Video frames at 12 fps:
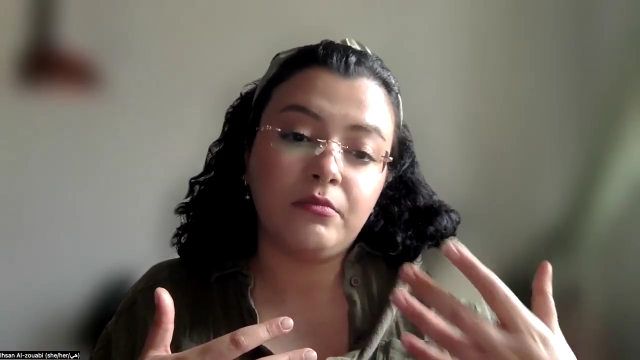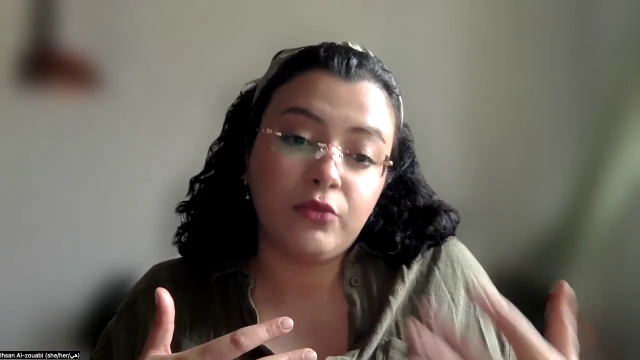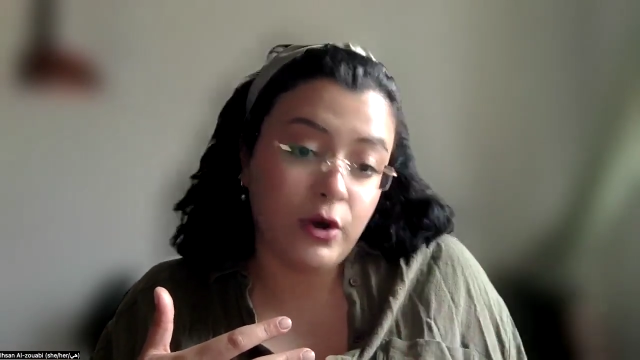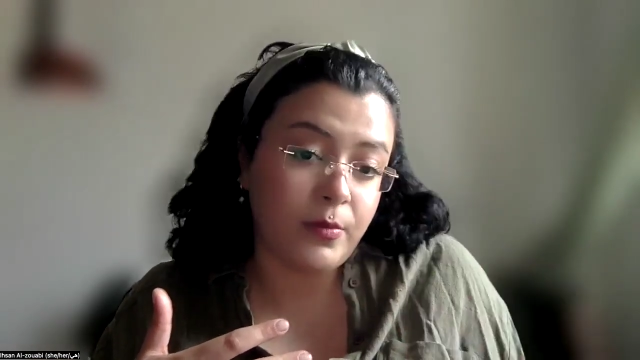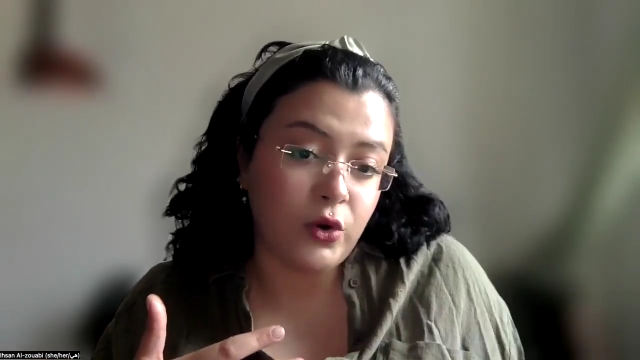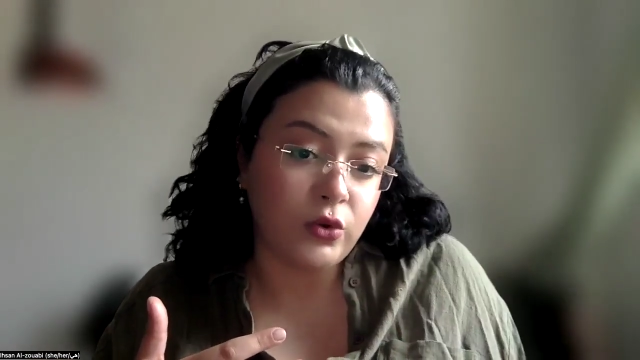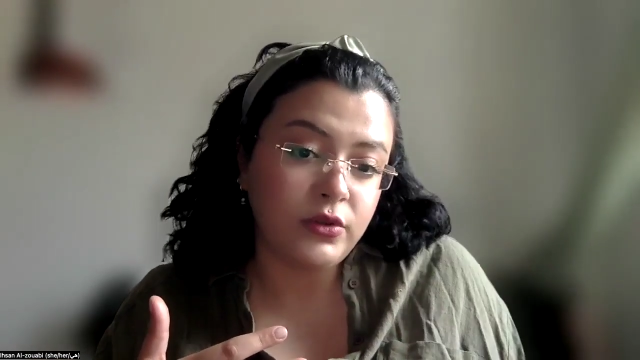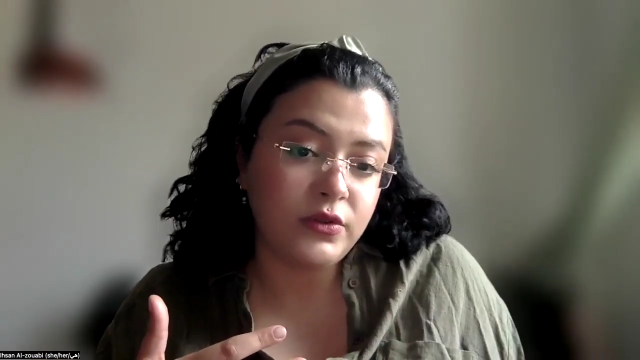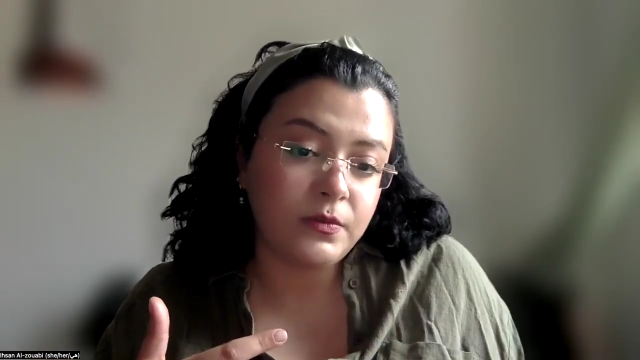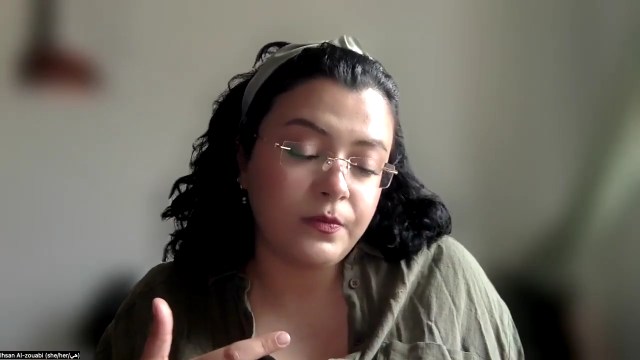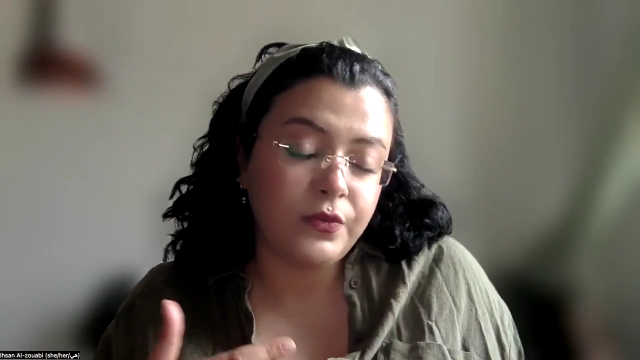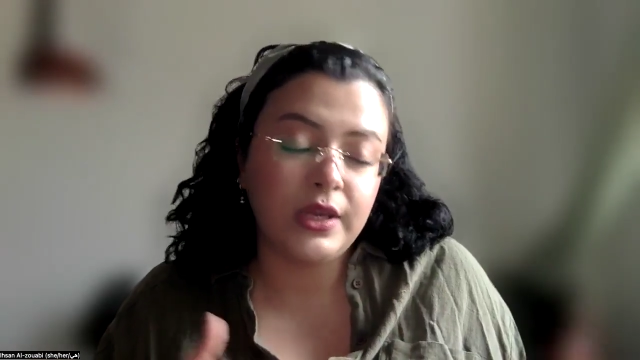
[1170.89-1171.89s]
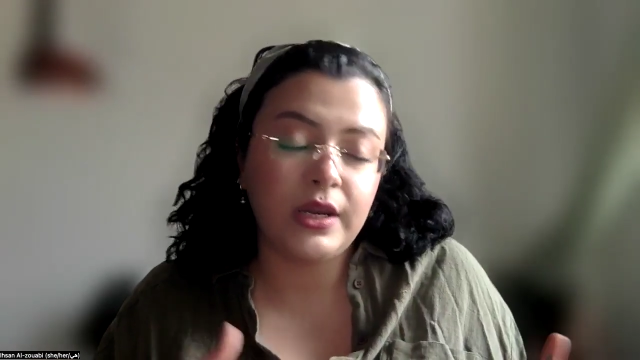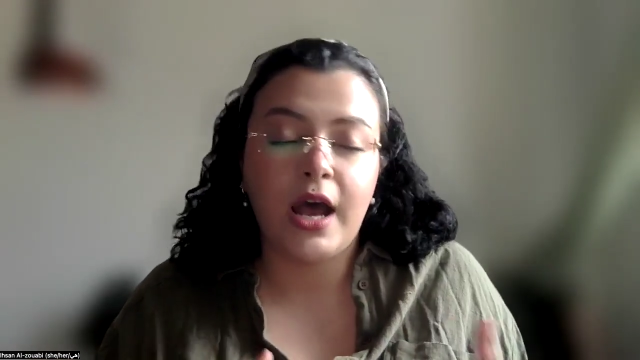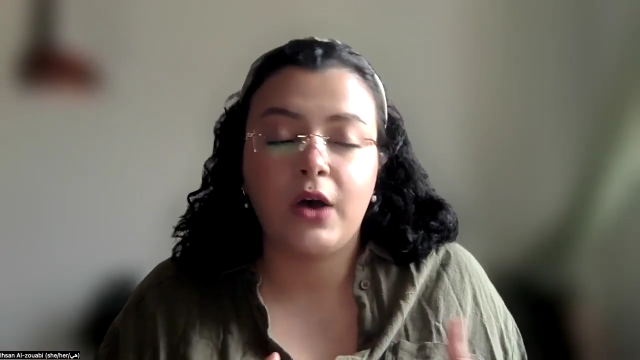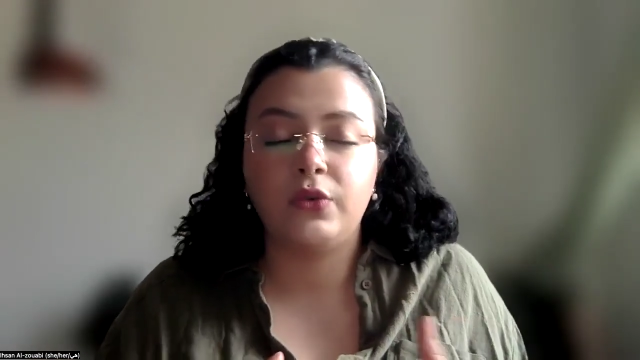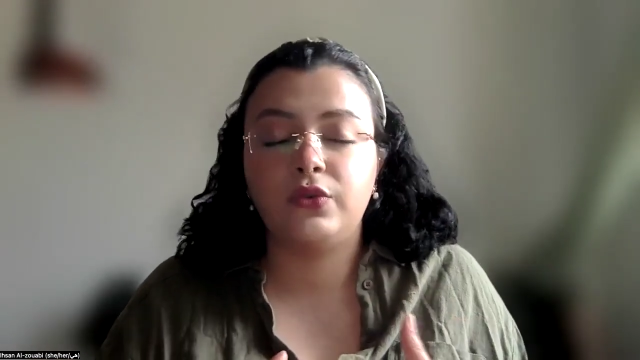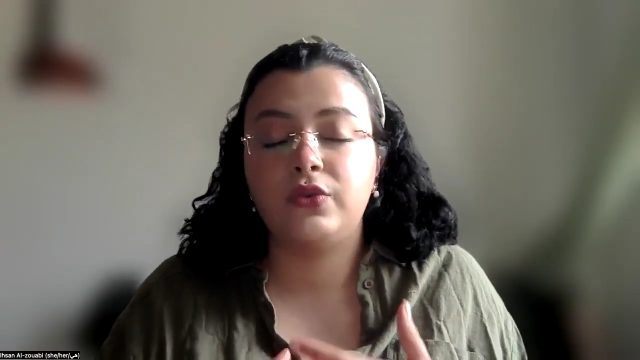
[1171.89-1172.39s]
criminals and
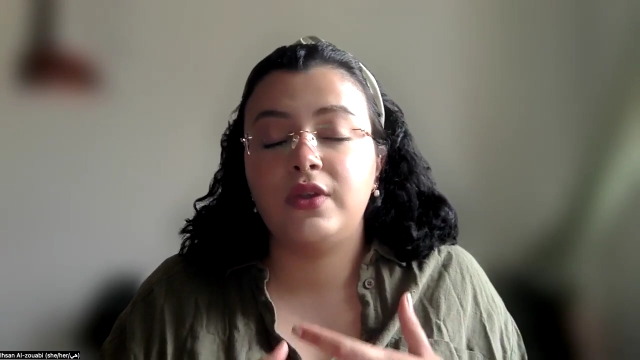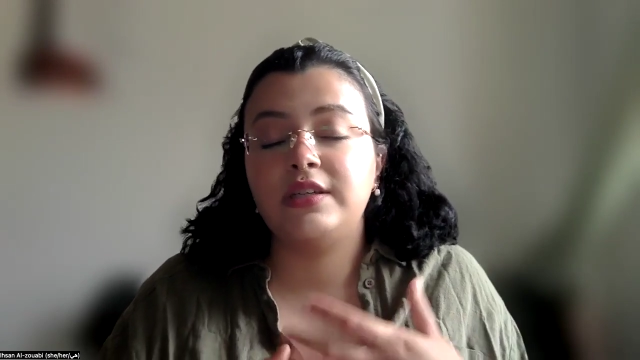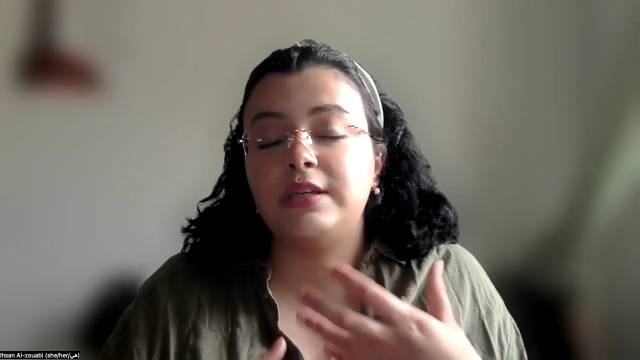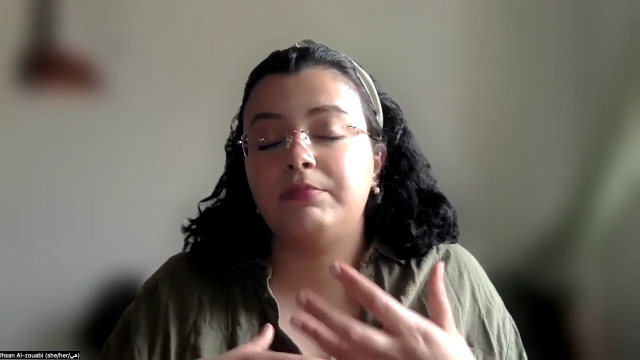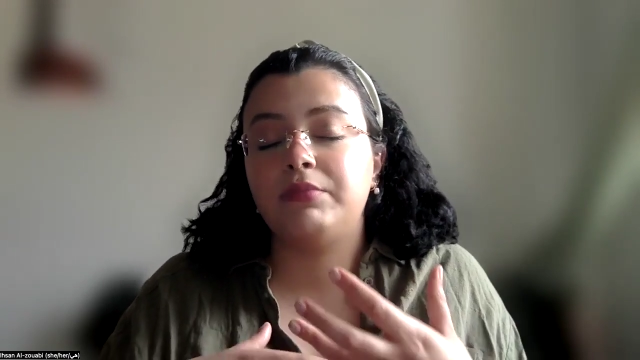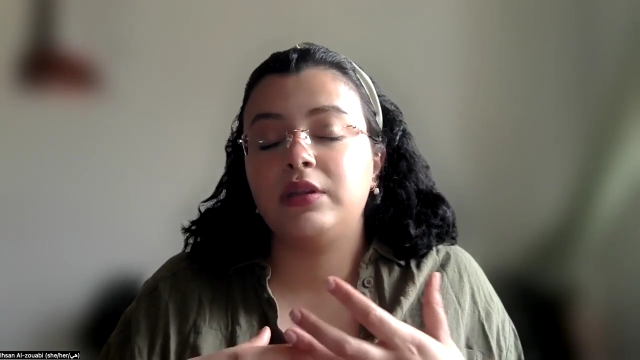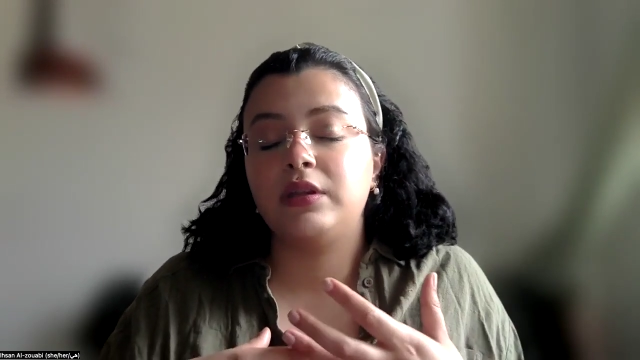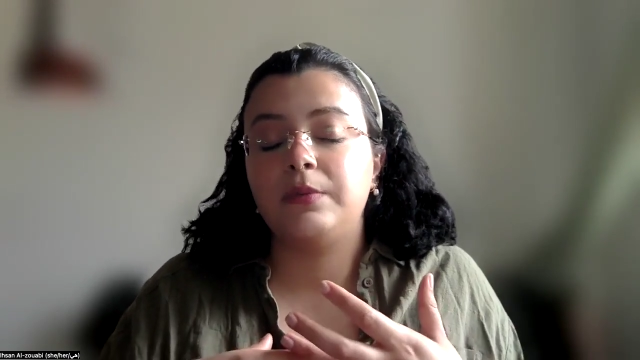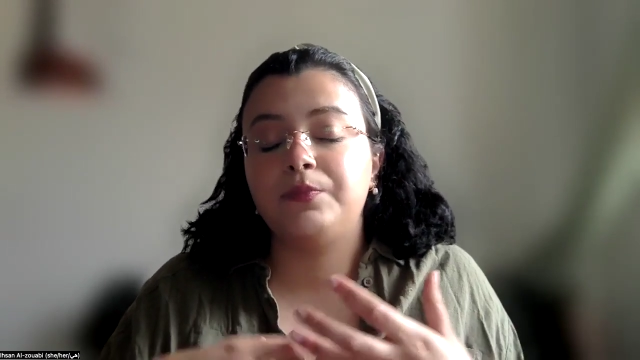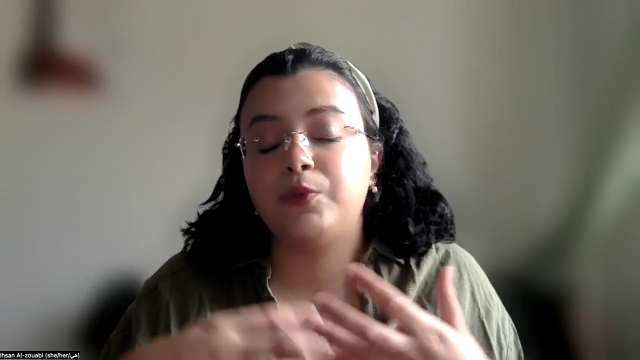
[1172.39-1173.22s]
how do they typically